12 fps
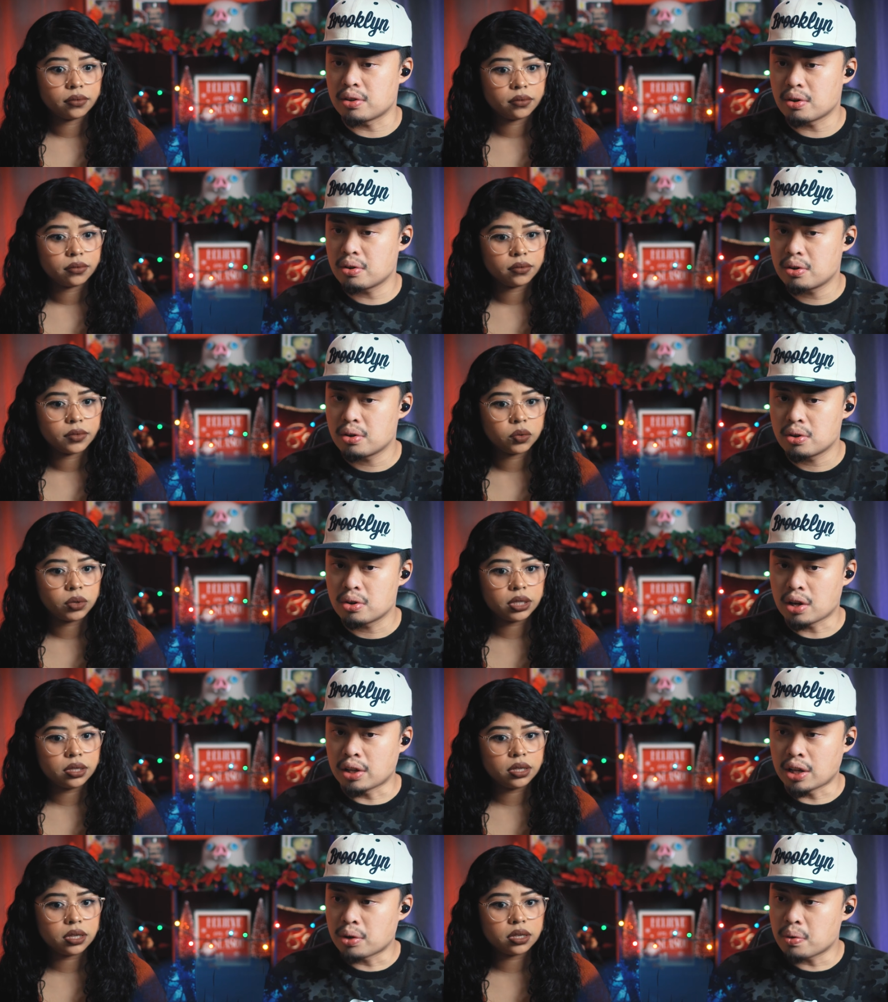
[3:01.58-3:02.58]
Speaker 1: know?
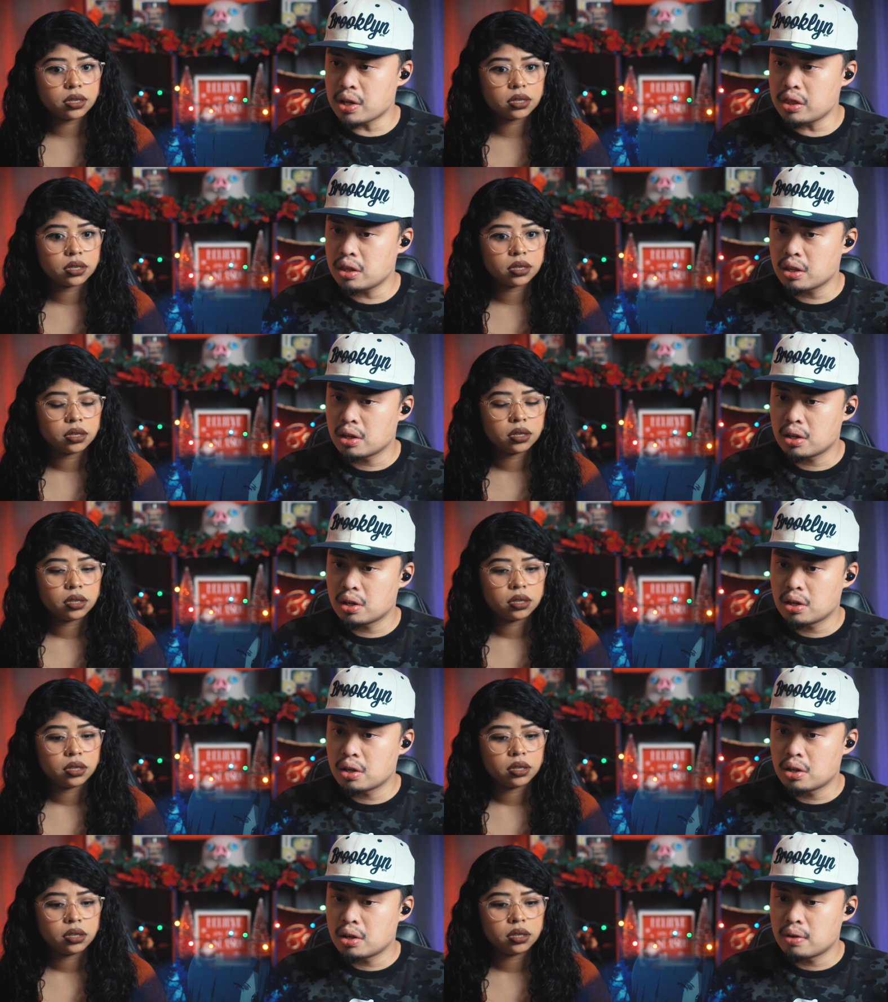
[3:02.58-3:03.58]
Another this? one?
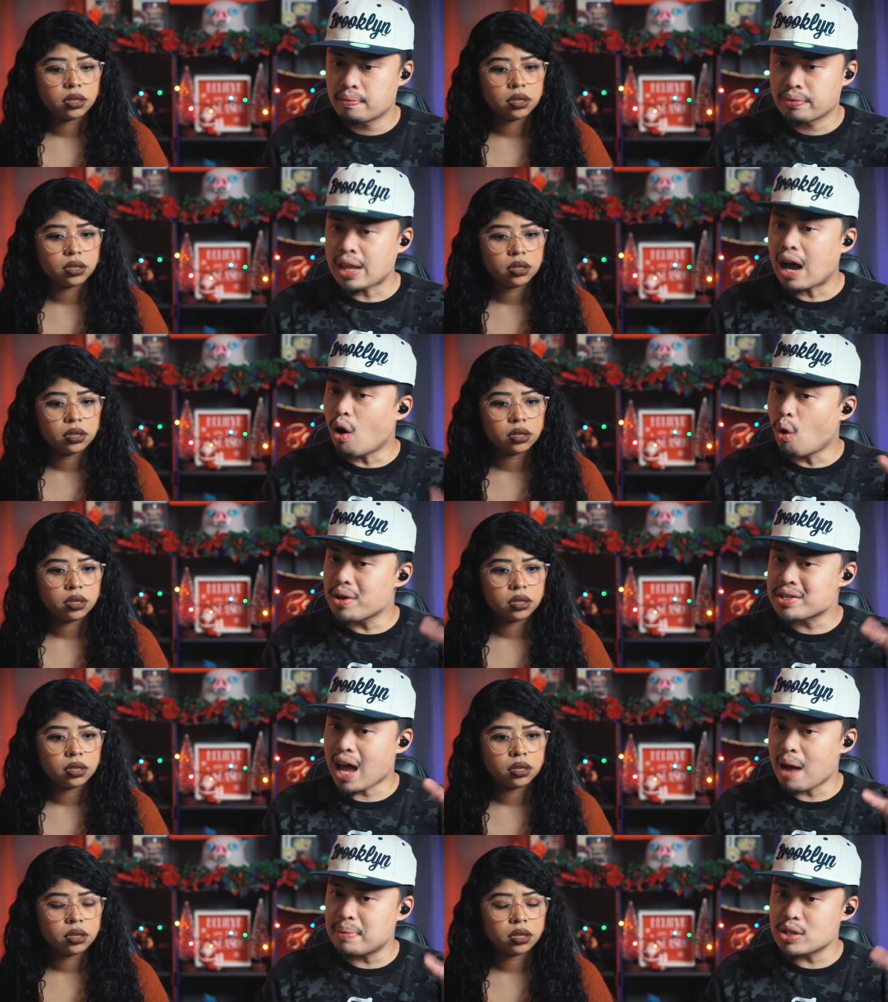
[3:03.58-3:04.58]
That always
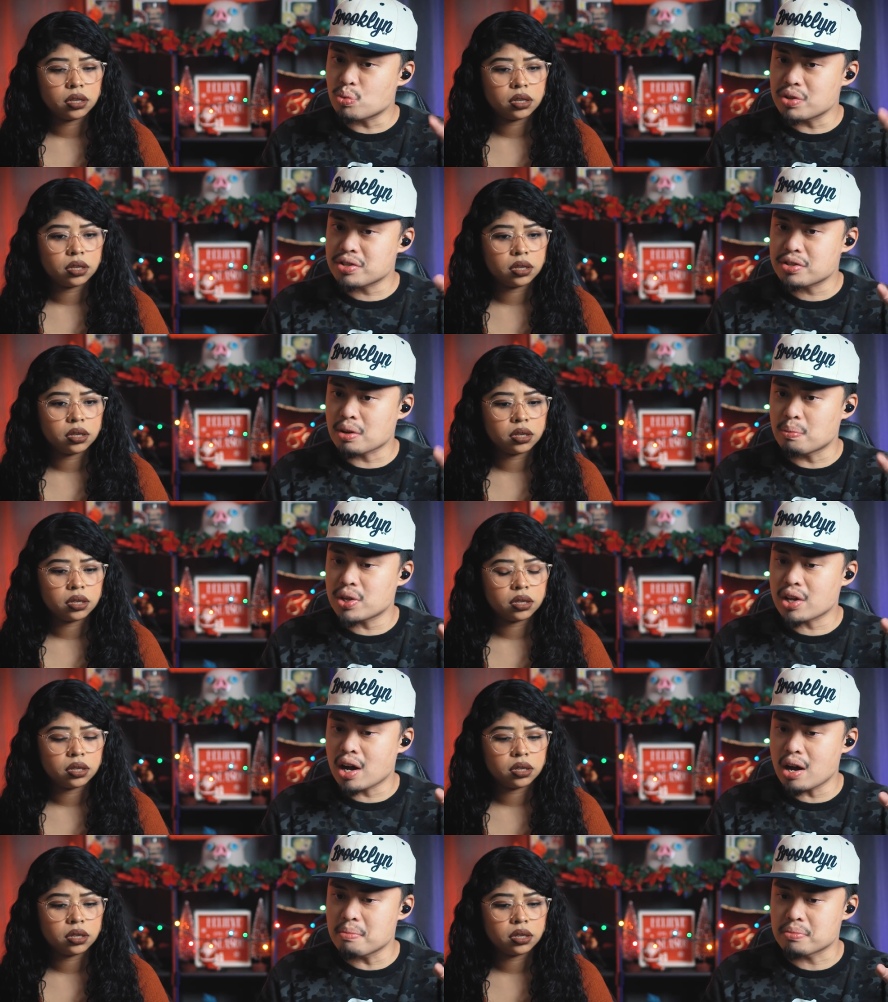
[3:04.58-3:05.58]
happens when someone
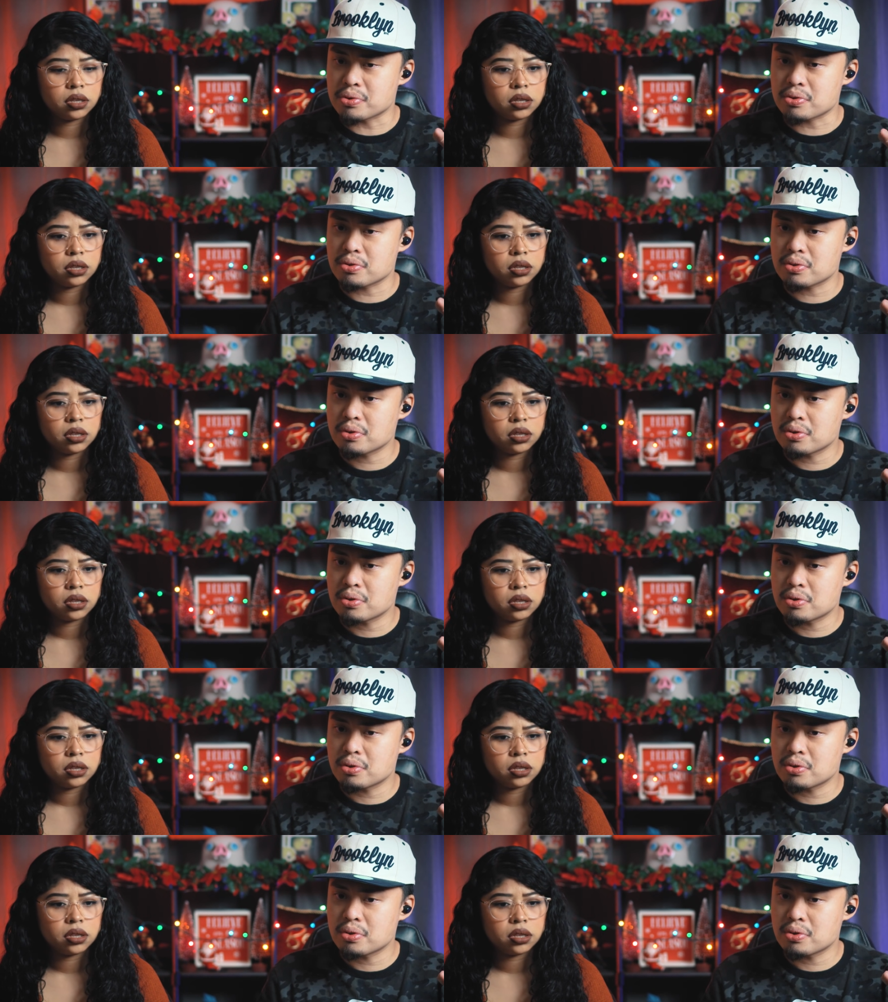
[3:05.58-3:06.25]
comes.